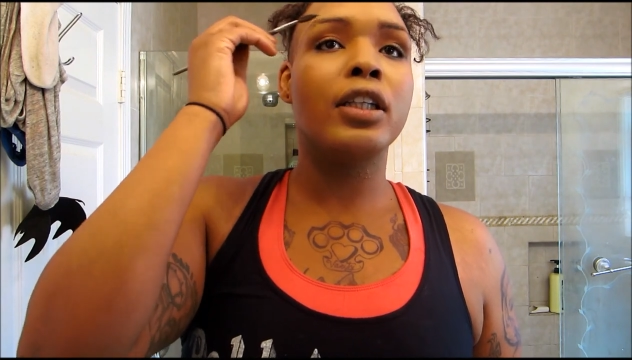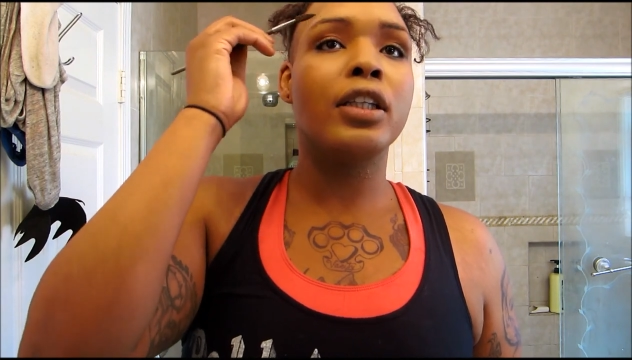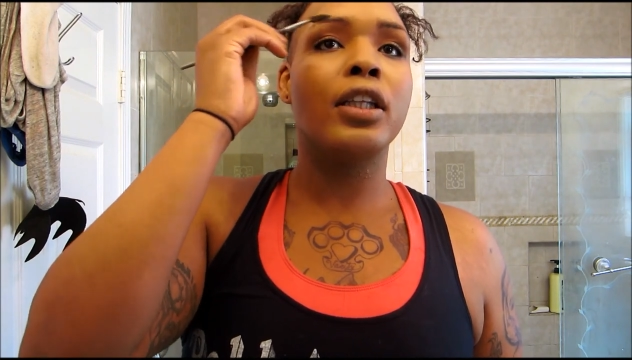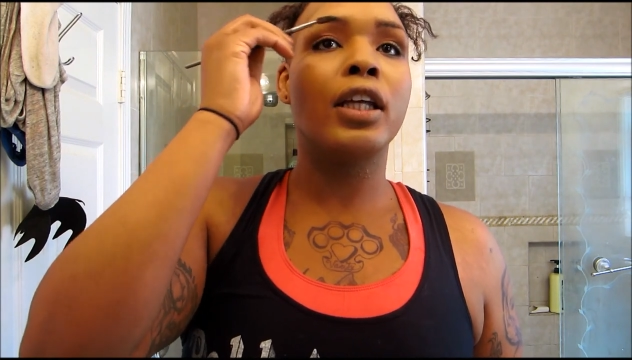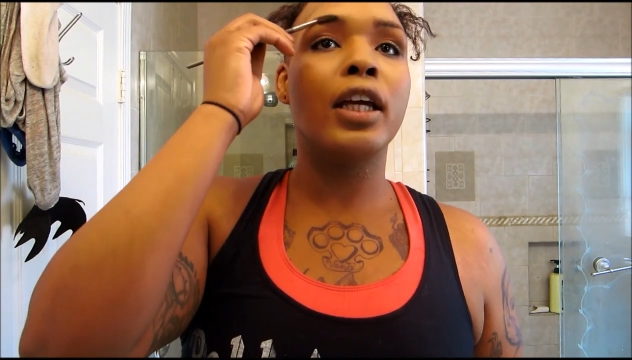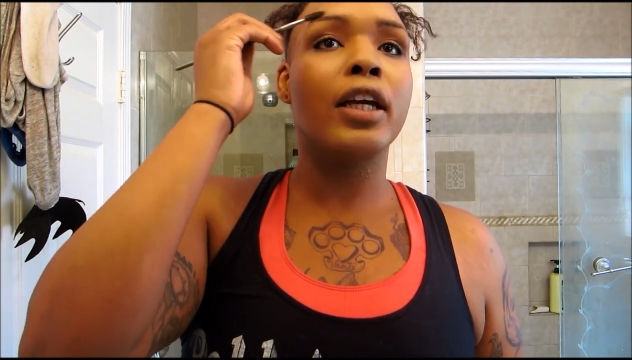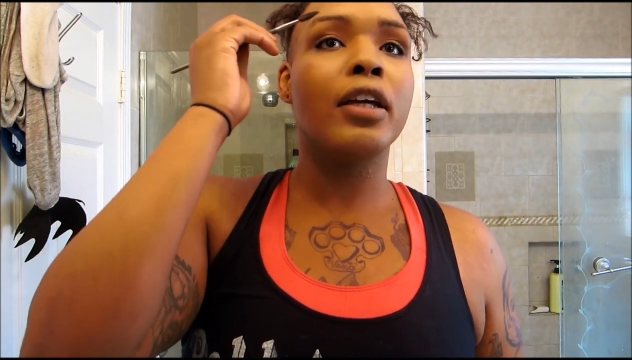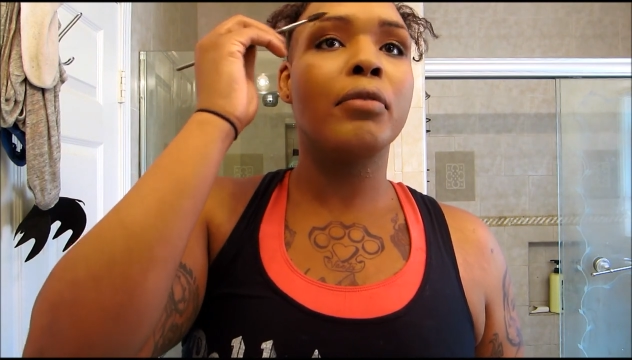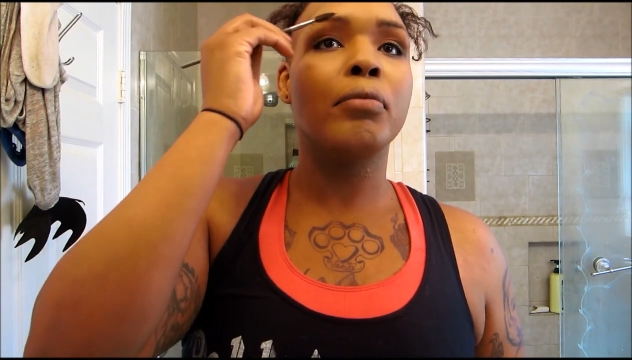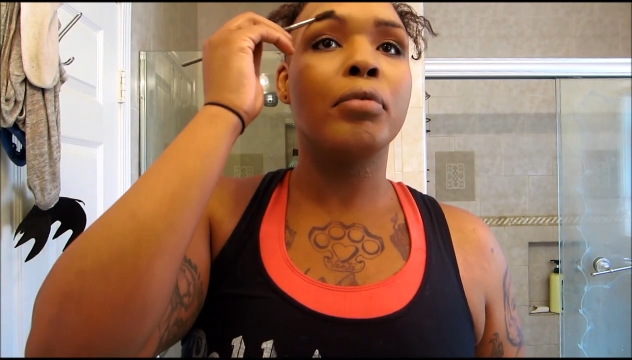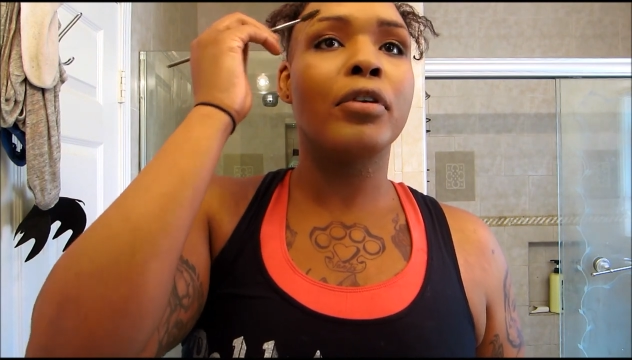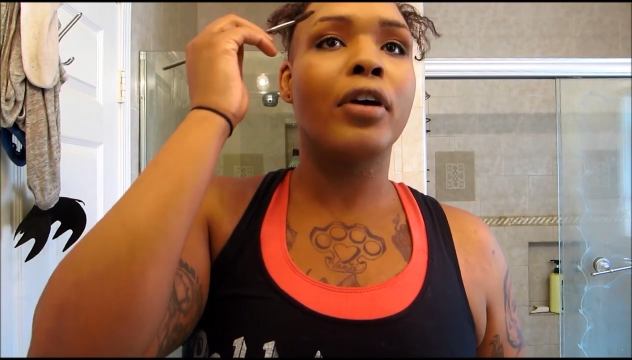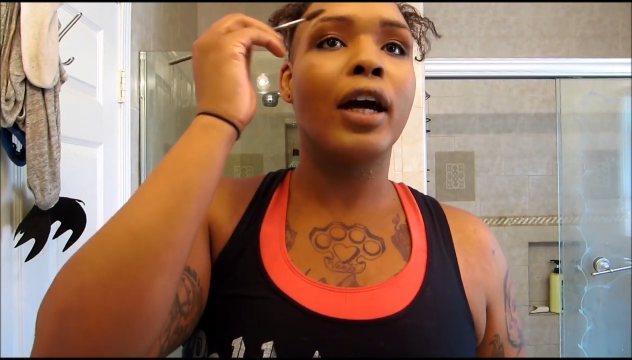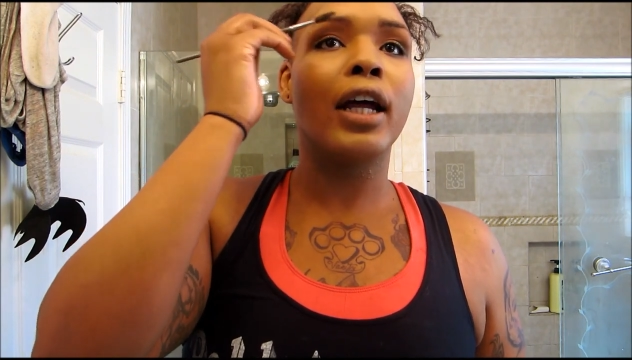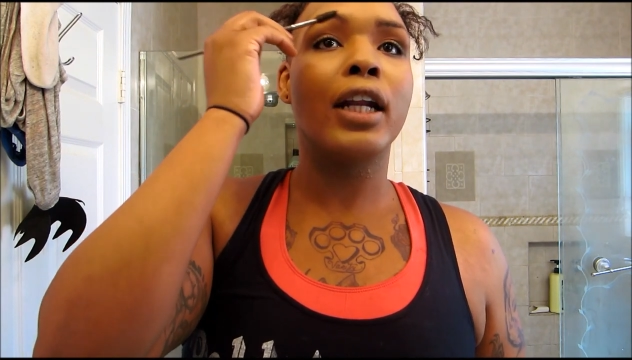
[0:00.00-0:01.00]
the end
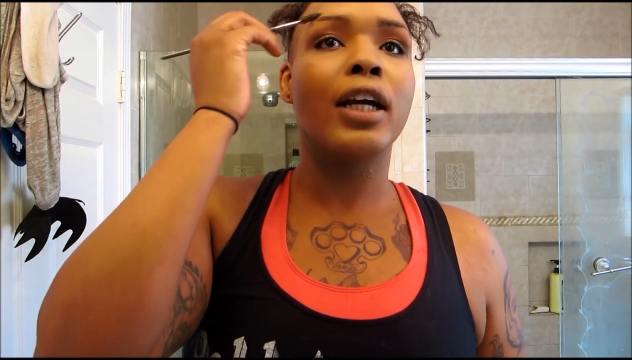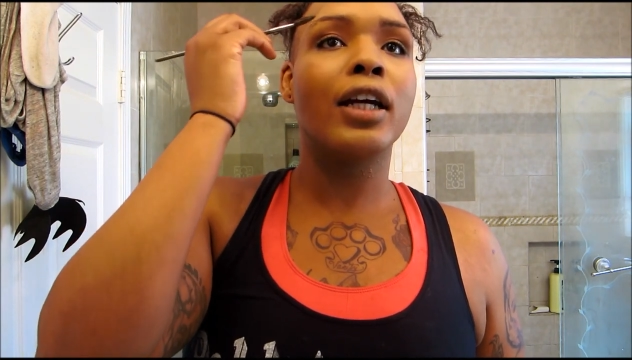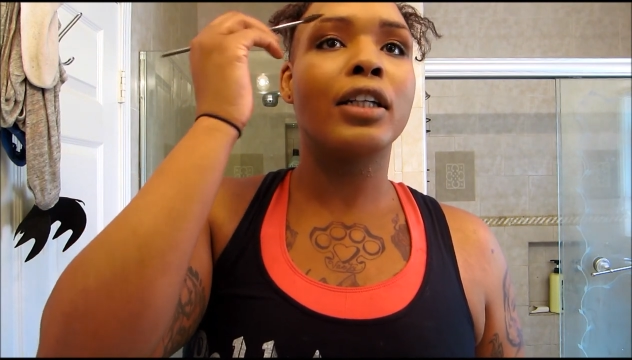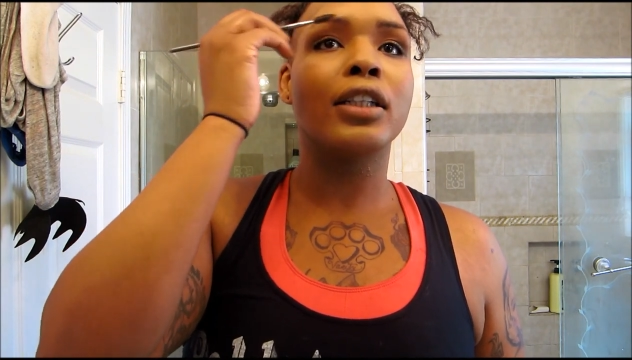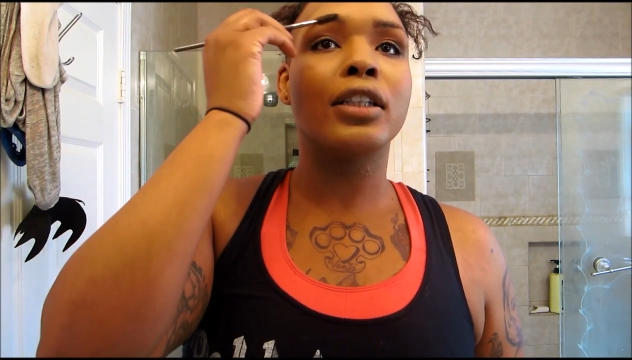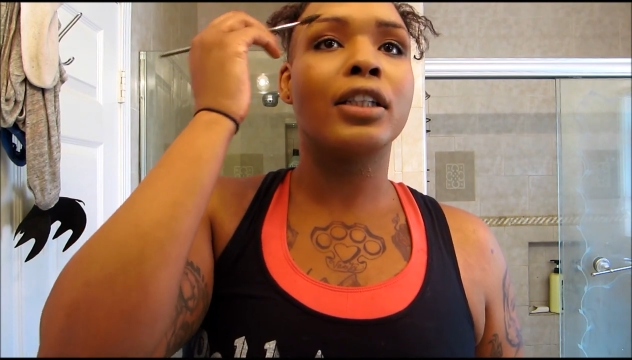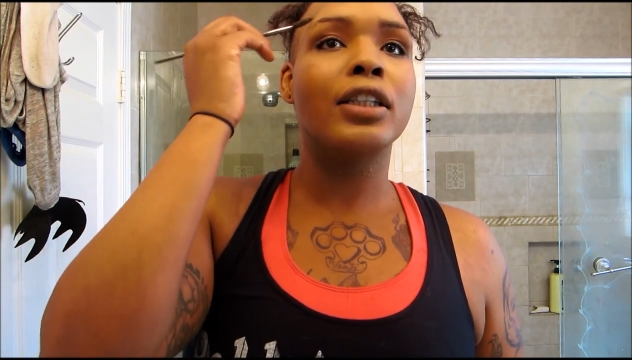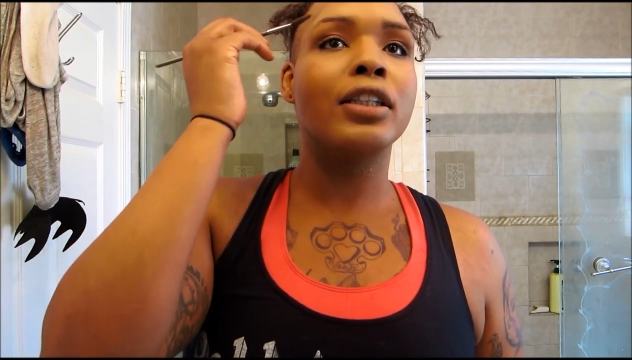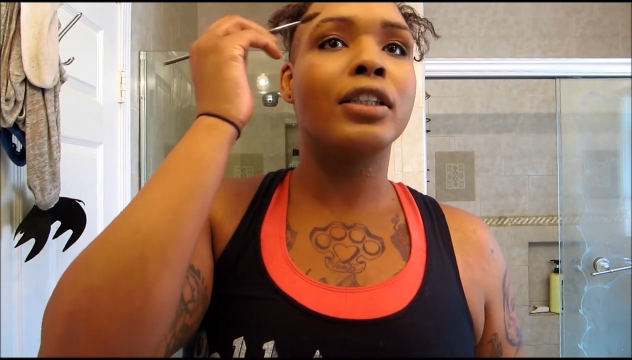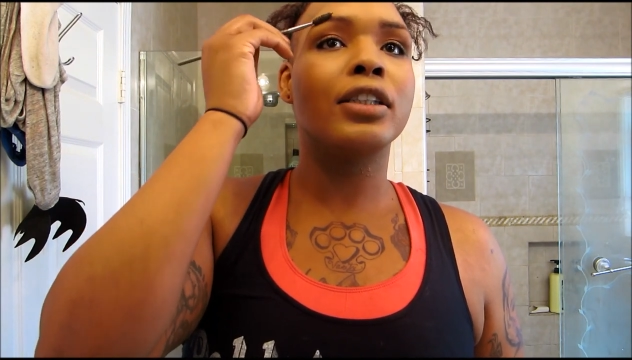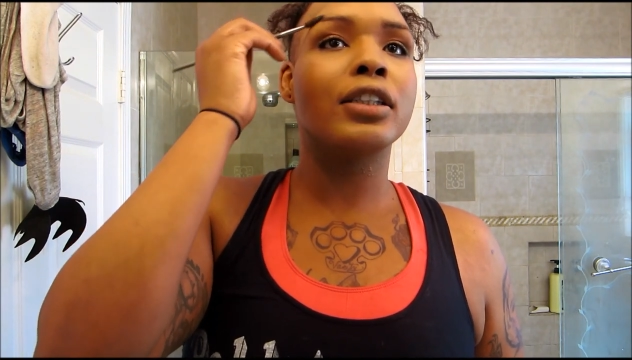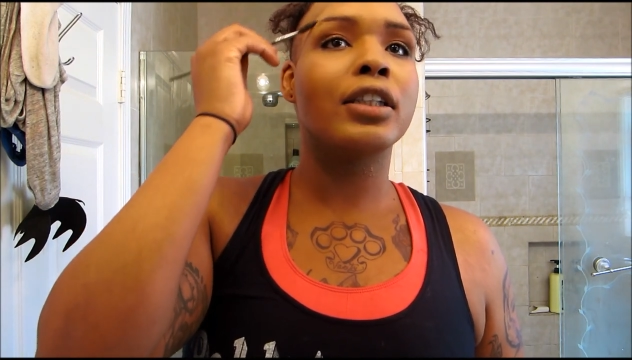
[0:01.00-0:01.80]
product is